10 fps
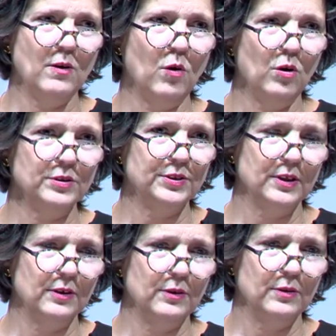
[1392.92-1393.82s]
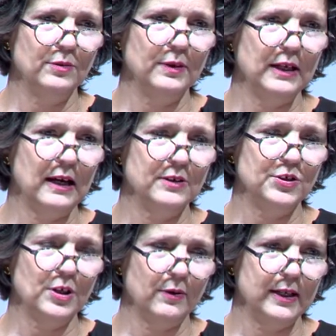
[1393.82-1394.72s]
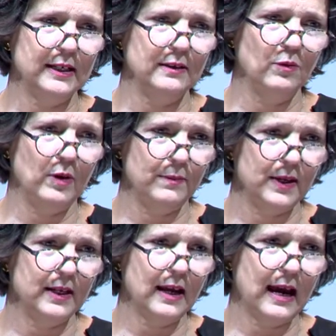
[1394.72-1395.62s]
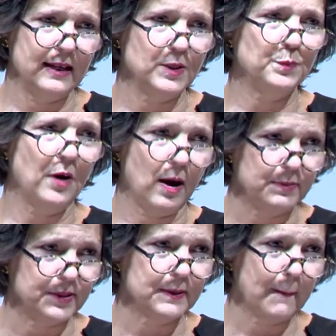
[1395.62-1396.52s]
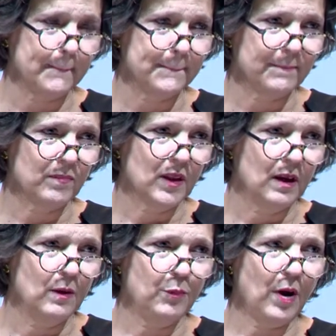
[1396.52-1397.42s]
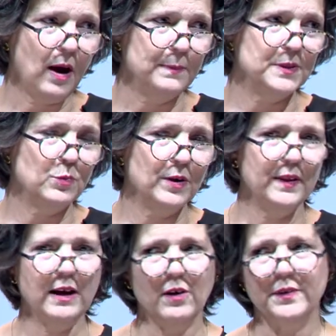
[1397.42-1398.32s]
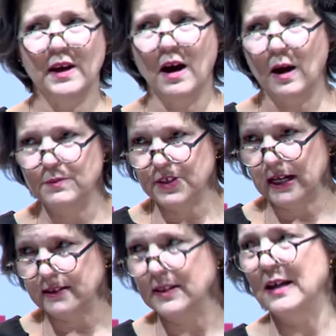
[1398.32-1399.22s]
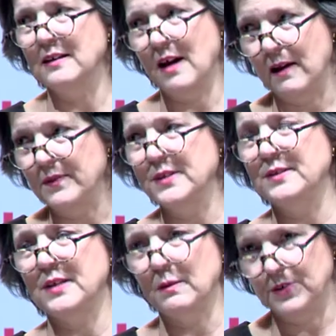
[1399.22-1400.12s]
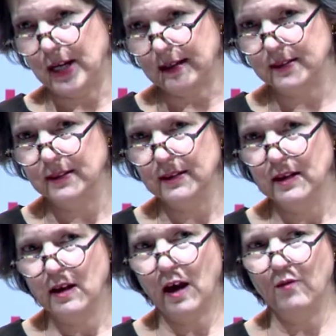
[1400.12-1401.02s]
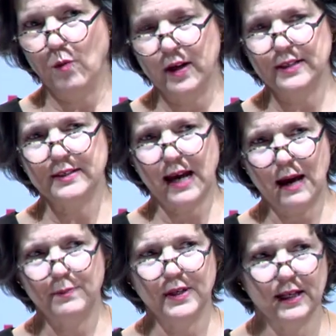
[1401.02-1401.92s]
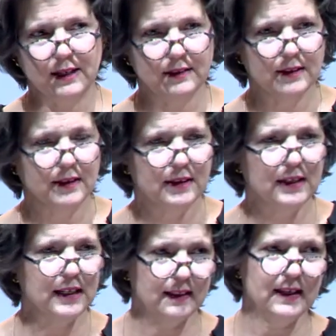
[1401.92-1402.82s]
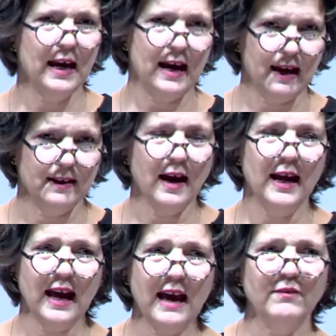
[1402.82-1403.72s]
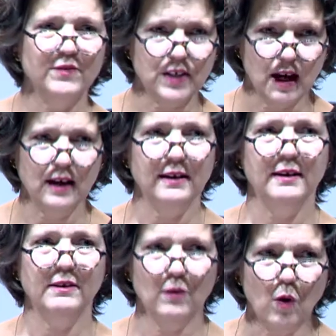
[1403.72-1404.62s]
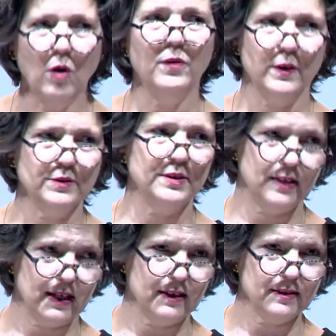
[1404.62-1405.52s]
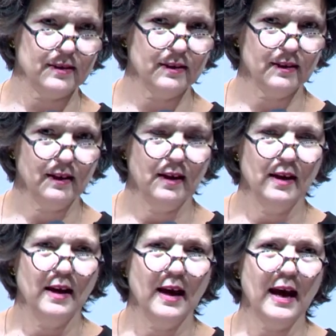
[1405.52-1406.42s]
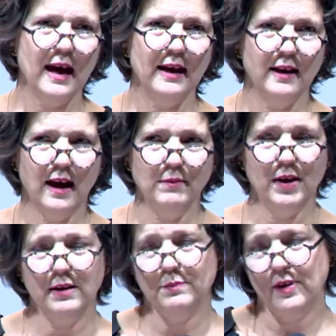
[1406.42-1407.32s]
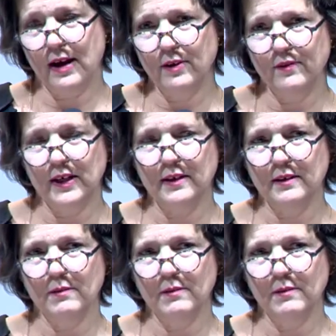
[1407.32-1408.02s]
also showing women as props where they are the object and not the subject of what is happening in the ad. I have done all those things. And I'm not proud of it,